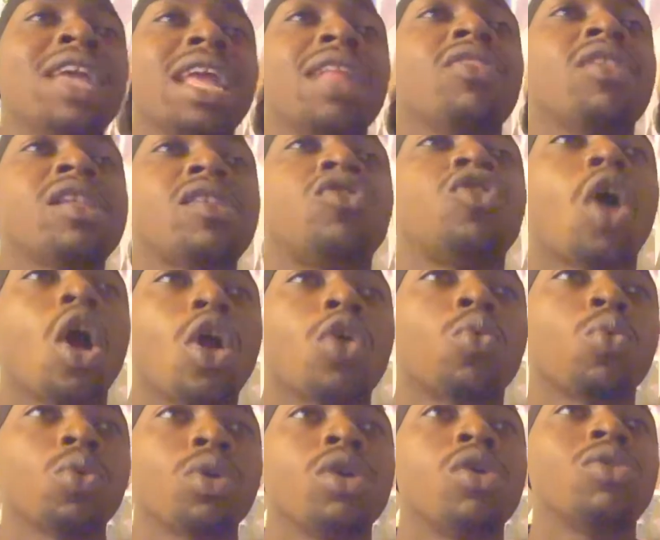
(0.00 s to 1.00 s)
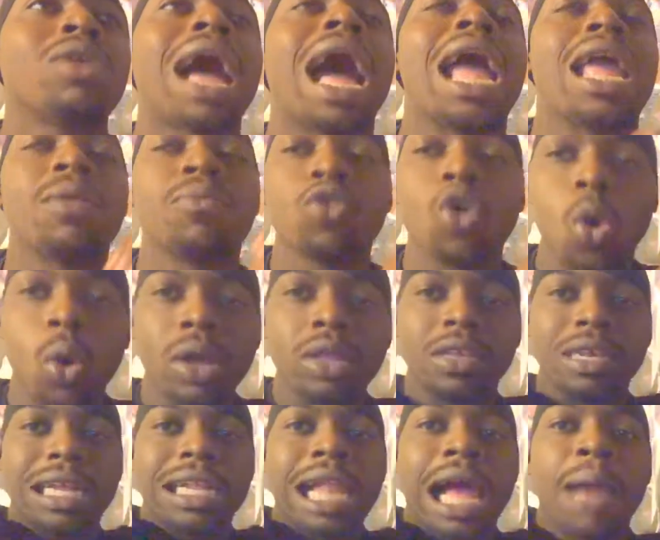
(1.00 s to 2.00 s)
in this dark world. I am going to
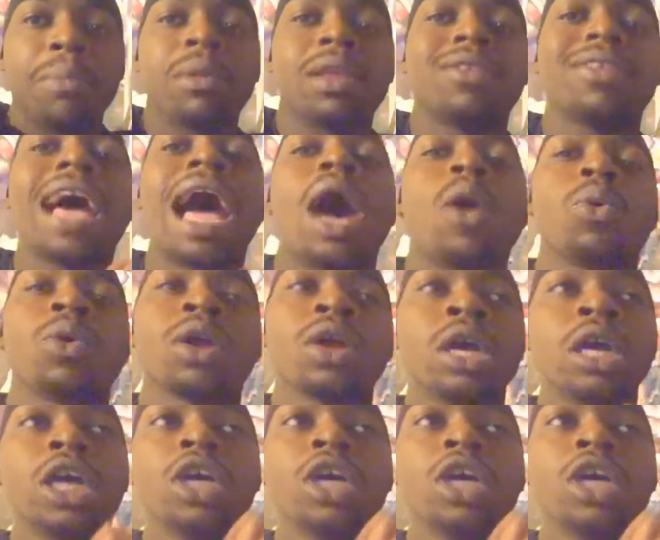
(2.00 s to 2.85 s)
climb the tower.